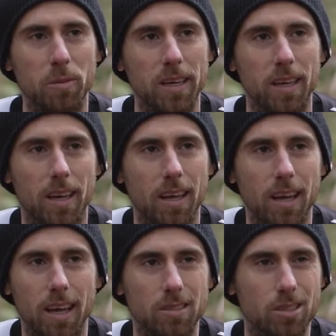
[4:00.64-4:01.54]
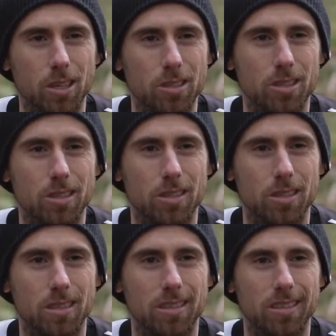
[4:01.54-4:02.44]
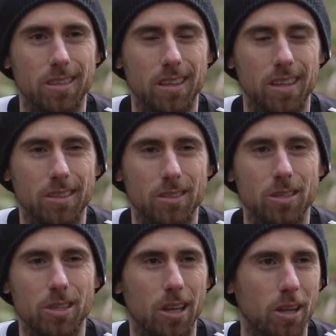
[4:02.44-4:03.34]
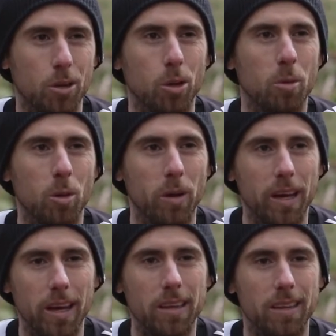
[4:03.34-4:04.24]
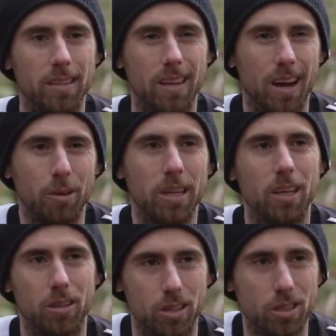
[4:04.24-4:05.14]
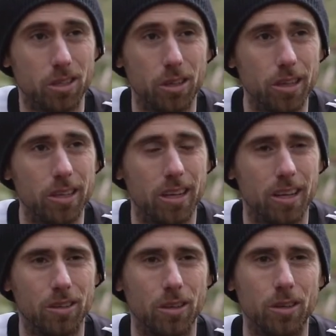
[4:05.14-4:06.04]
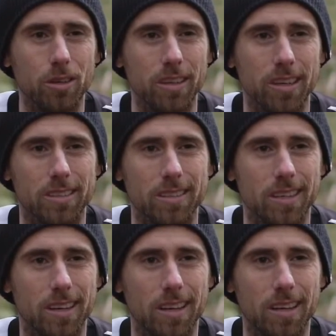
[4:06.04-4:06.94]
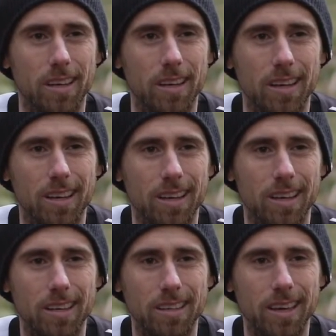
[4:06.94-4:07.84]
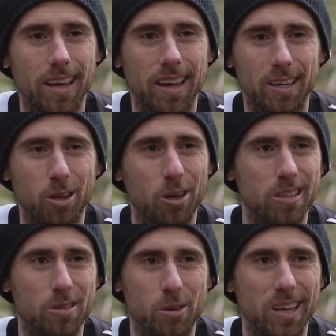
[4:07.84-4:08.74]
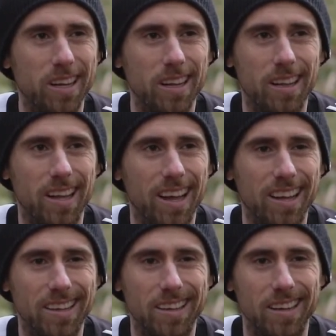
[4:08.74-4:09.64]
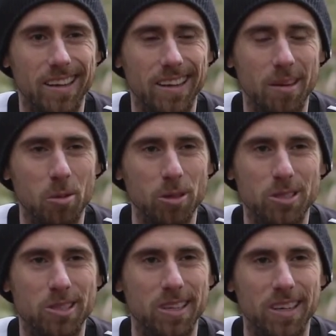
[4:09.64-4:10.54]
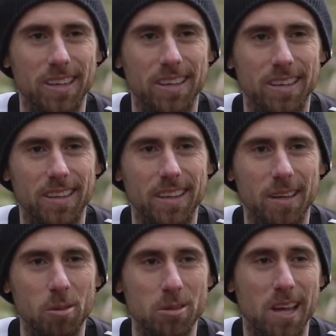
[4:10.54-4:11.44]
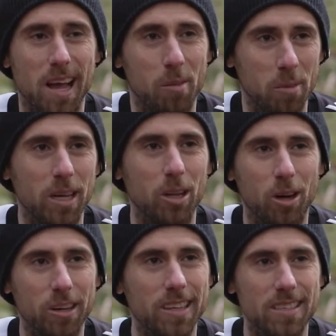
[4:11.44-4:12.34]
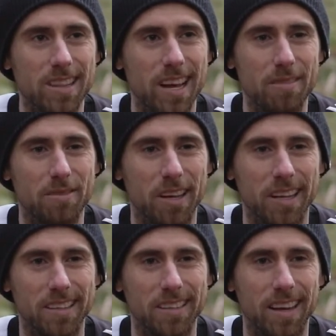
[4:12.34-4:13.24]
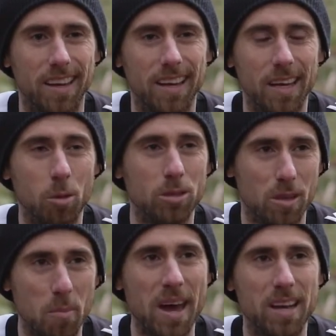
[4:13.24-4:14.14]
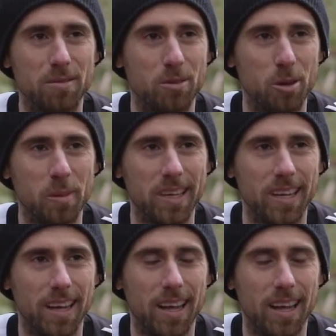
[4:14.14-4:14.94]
me in such a normal way that I really understood it and knew that, yeah, God is real, and He wants to help me along in this life, and He wants the best for me.